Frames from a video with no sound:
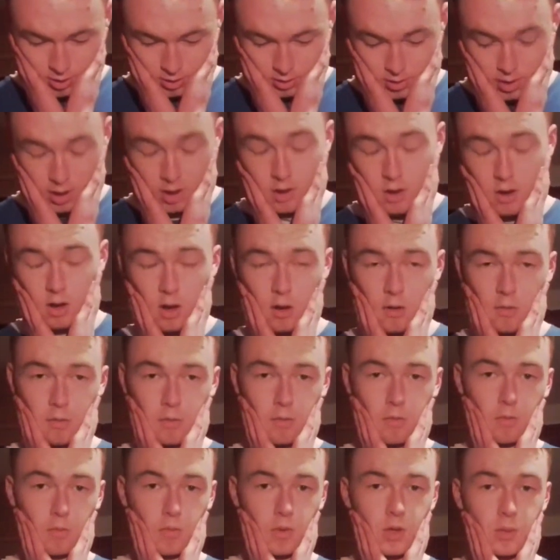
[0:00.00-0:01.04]
Starting
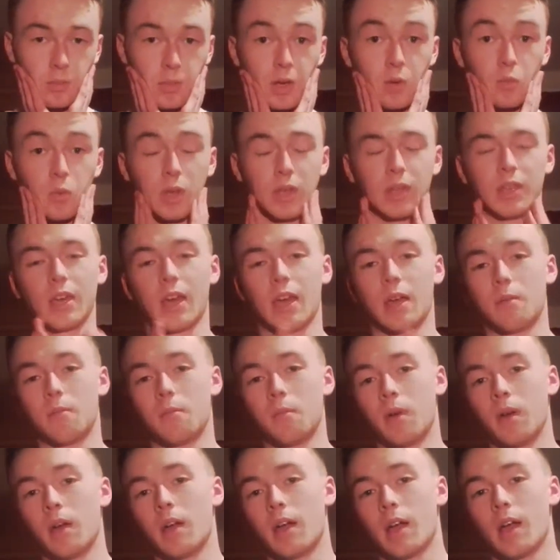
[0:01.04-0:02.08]
off with the midweek
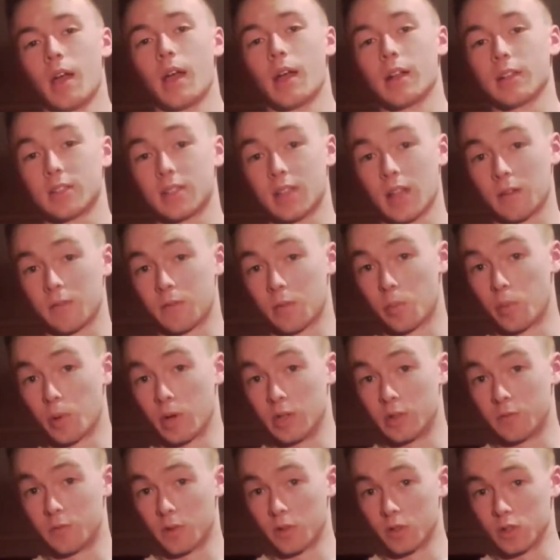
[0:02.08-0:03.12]
game at Stamford
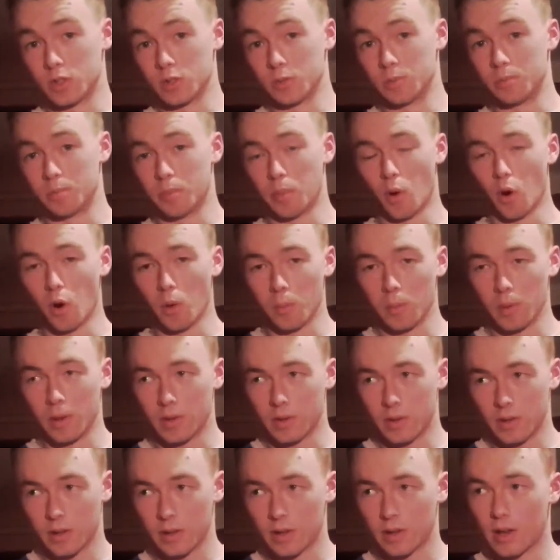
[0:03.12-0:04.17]
Bridge versus
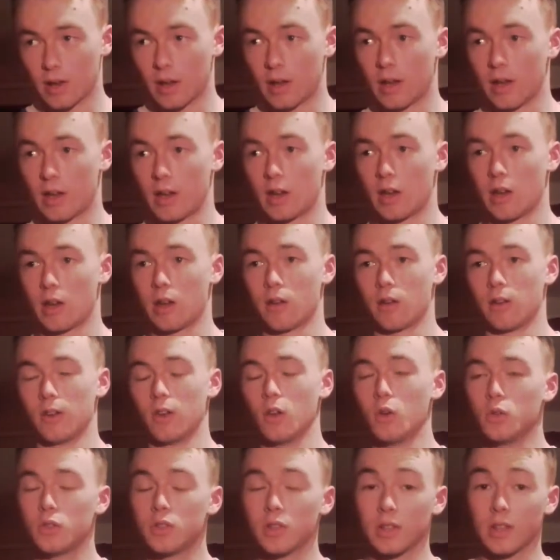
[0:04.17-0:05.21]
Bournemouth,
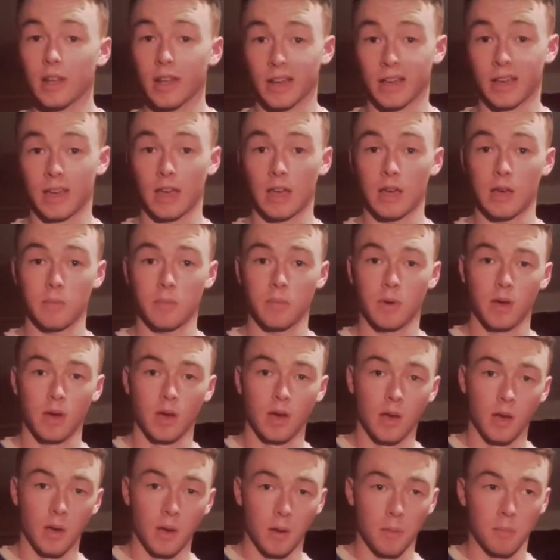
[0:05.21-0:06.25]
losing that game
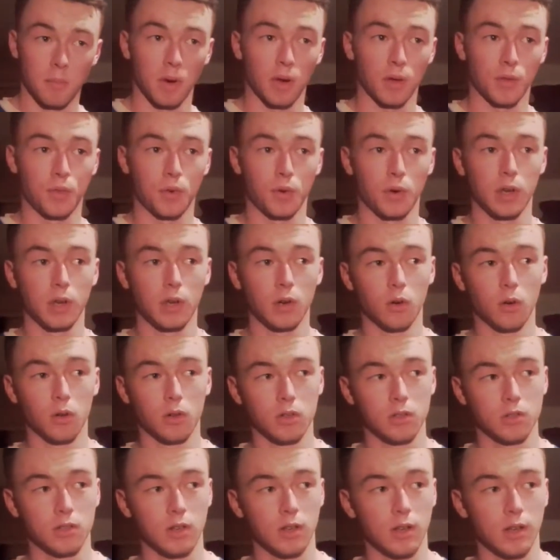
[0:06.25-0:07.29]
by
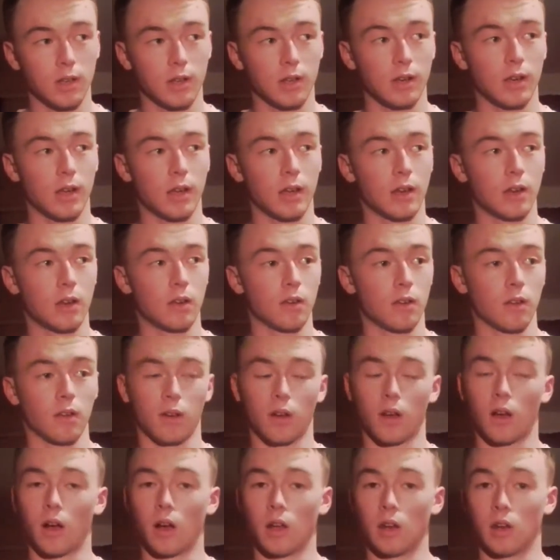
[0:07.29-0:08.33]
3-0, and
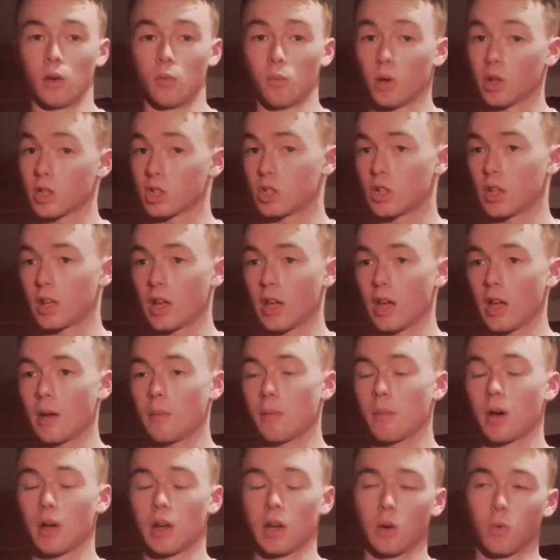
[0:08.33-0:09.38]
I didn't watch the
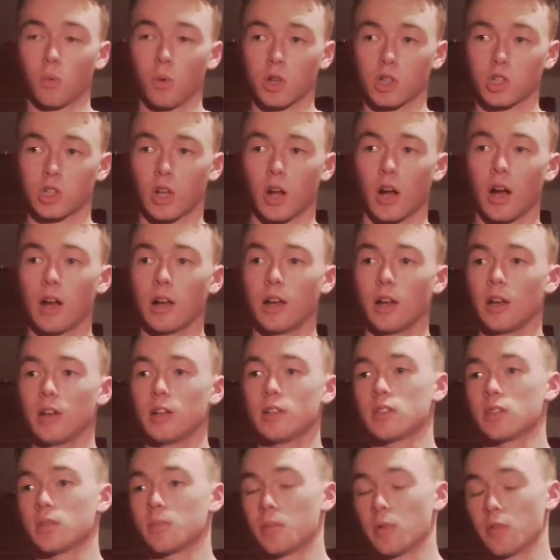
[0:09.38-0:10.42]
game, I didn't watch the
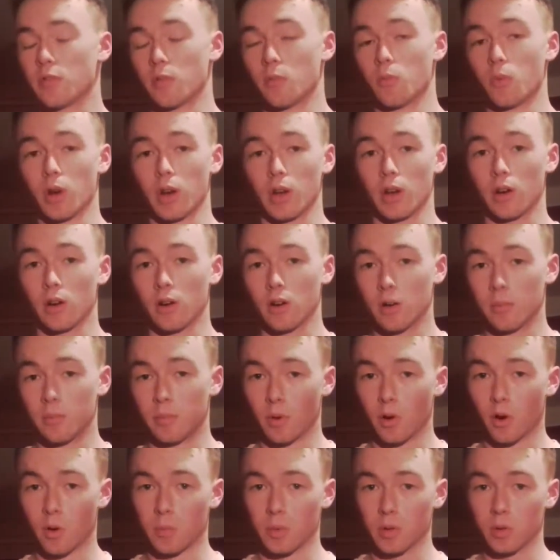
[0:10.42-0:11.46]
highlights, but from what I heard,
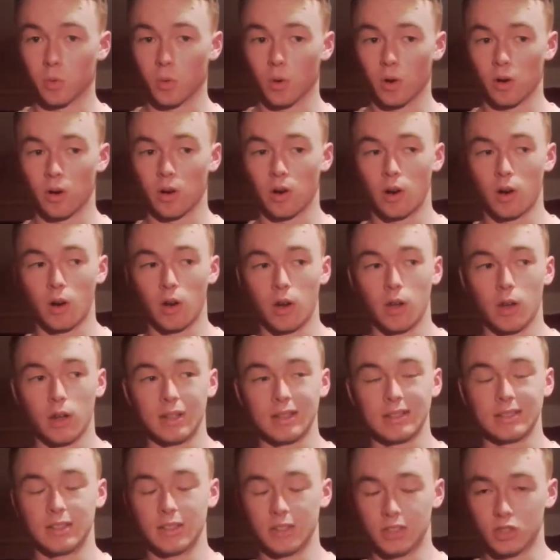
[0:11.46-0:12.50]
Bournemouth were
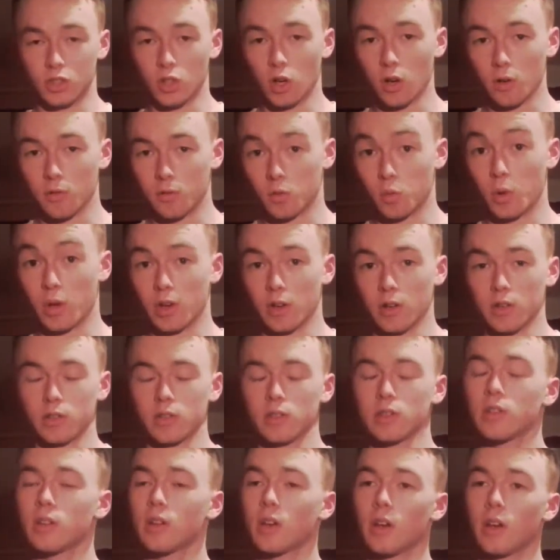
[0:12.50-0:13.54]
deserved
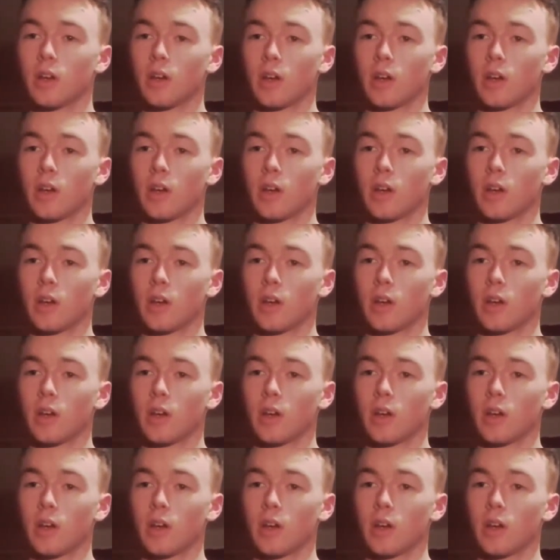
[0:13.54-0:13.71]
winners,